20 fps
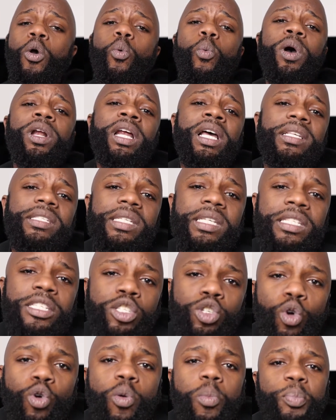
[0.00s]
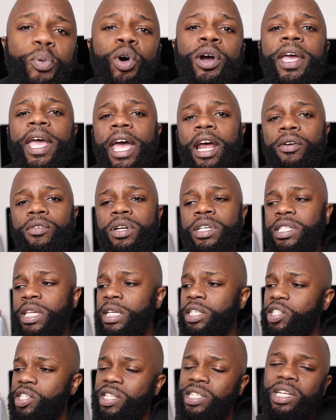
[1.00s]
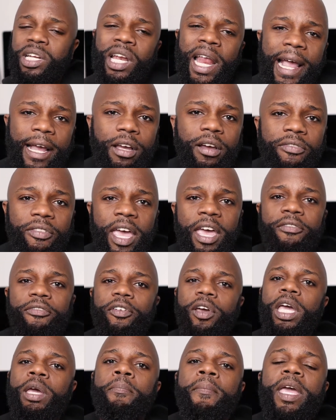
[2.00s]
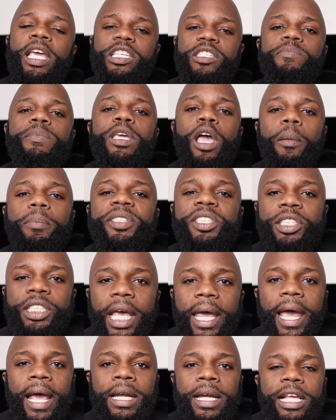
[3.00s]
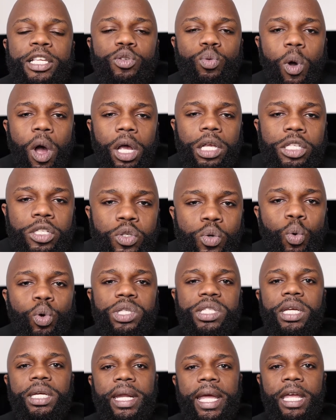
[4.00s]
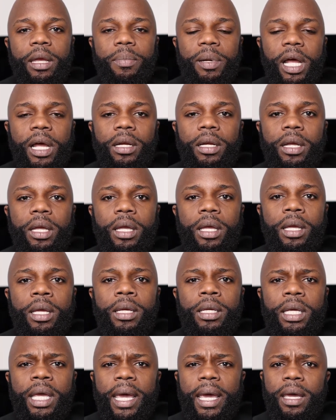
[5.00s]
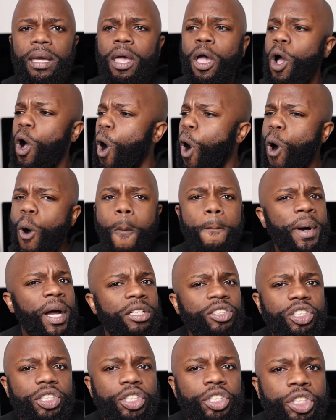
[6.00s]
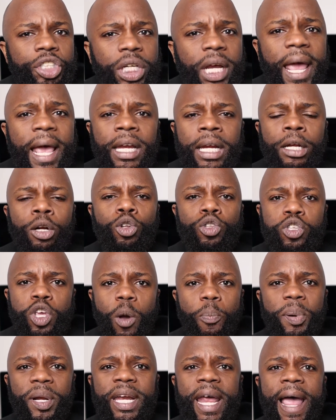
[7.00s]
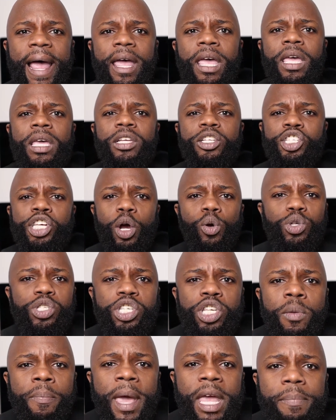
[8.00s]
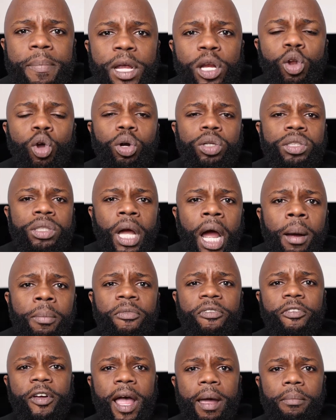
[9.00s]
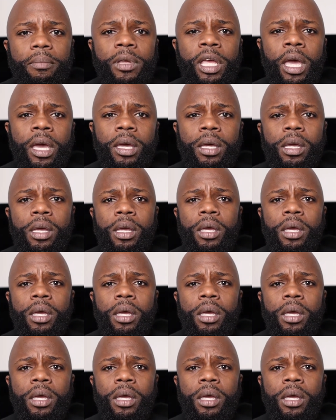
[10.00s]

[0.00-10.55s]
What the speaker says: When I see schoolboy errors and just lack of effort, it makes me upset. And that's what I saw today, blood. Yeah? Whole bunch of shit. And then on top of that, Chelsea, you made me look dumb, fam, yeah?